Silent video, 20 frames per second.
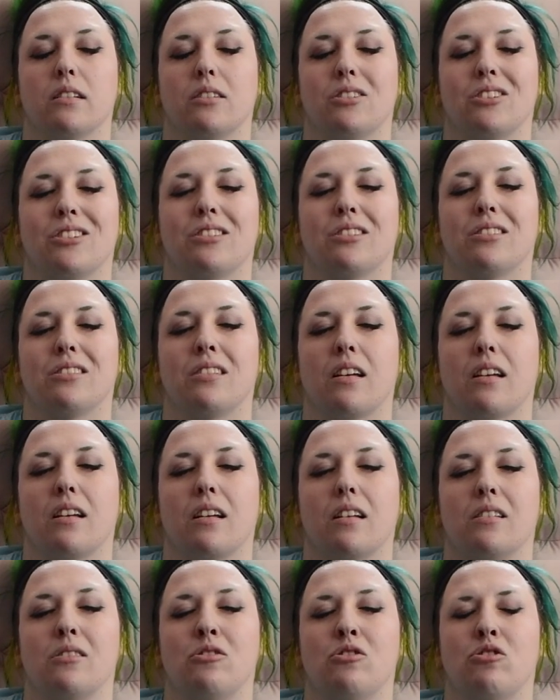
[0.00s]
just
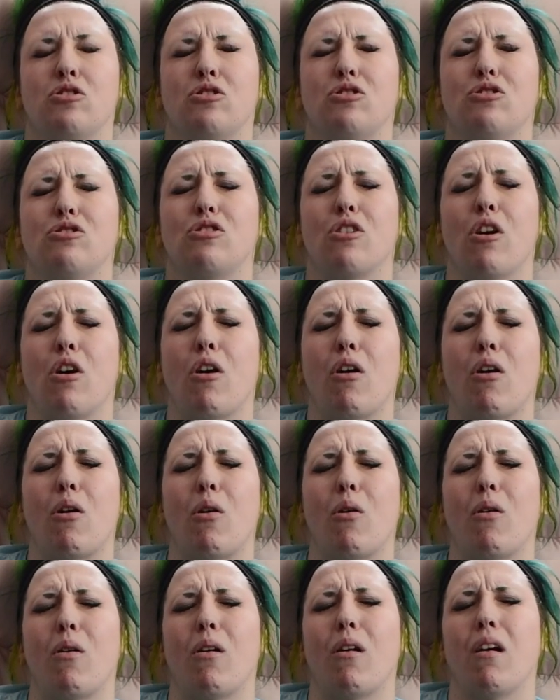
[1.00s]

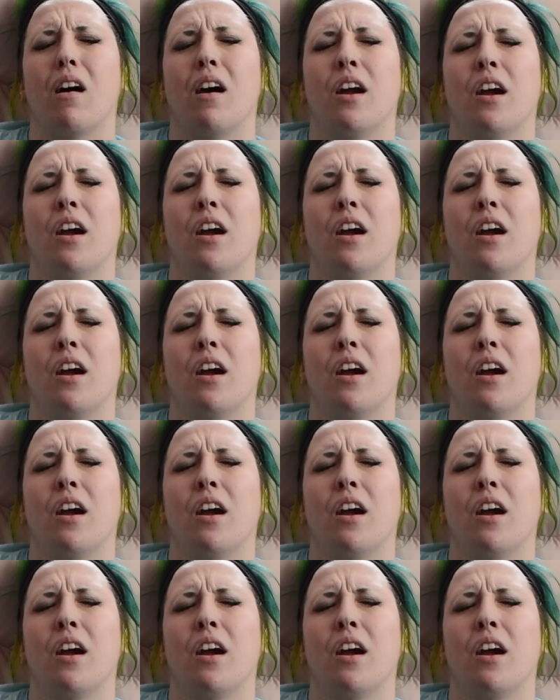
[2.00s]
so